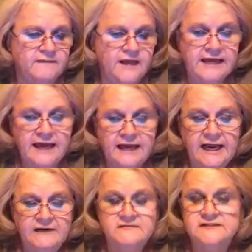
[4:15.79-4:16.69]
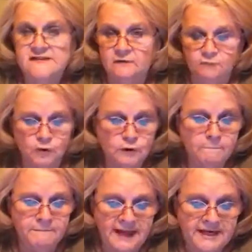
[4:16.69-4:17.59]
They can have several
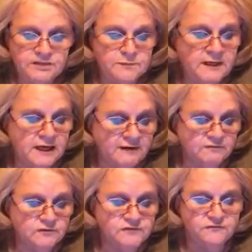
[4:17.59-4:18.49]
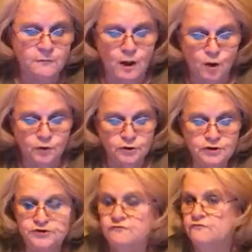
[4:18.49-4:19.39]
management levels from owner
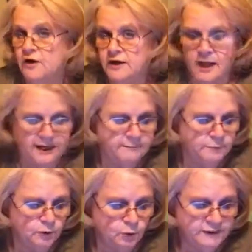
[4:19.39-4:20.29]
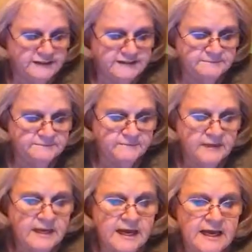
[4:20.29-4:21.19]
to the frontline employees.
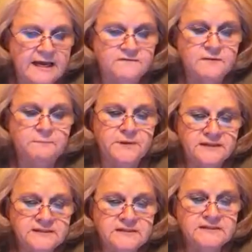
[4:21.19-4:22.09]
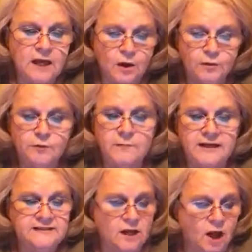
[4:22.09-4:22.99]
If the business owner
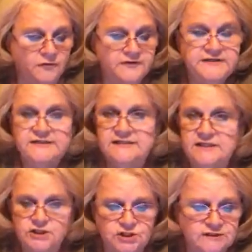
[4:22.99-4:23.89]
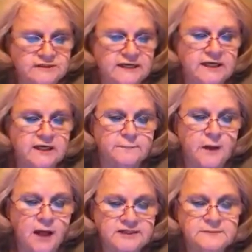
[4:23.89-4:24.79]
makes all the decisions, it could
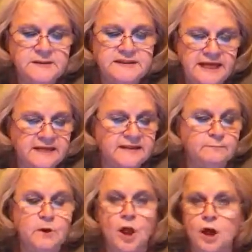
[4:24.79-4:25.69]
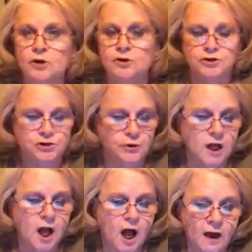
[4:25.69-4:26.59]
possibly take them longer to
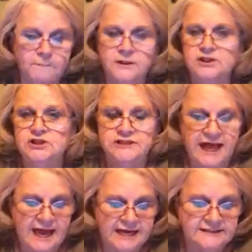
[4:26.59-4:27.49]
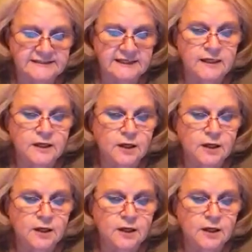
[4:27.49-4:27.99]
accomplish tasks,